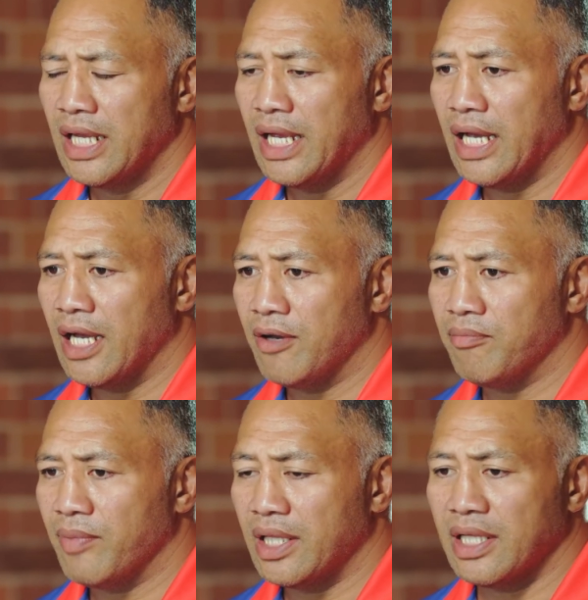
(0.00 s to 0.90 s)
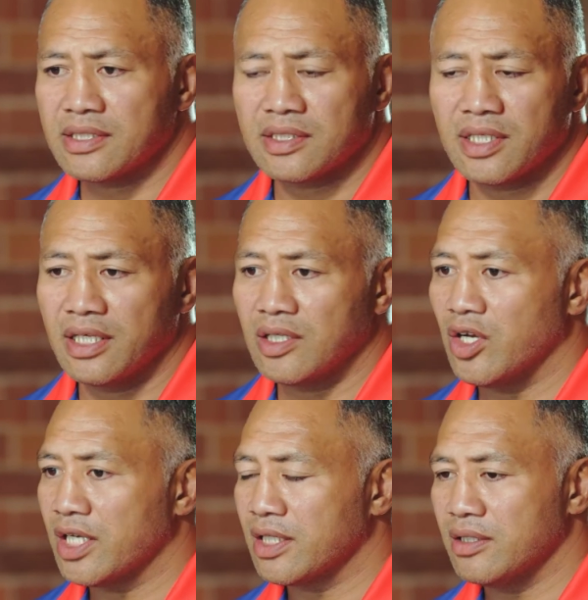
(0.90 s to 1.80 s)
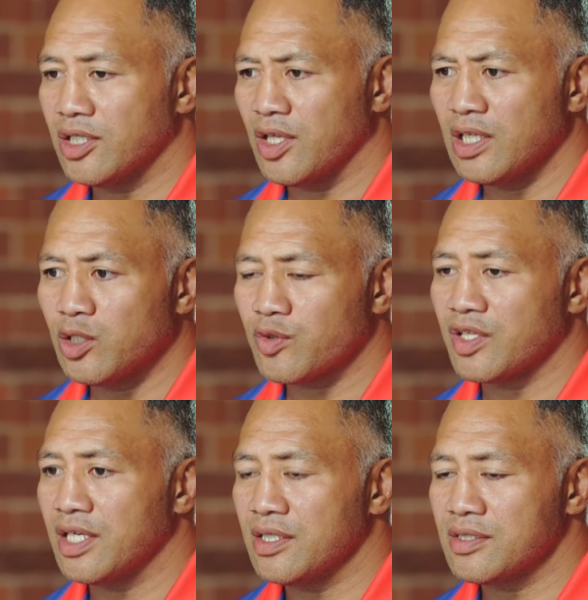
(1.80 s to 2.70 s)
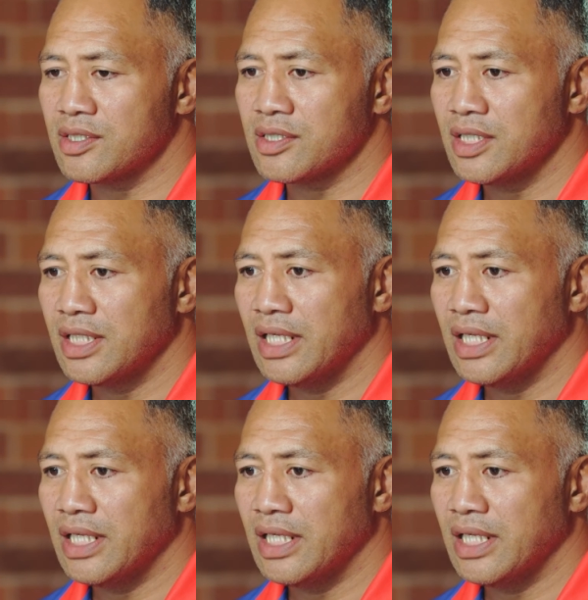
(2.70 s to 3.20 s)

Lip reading: and that's a thing, like, you know, little things.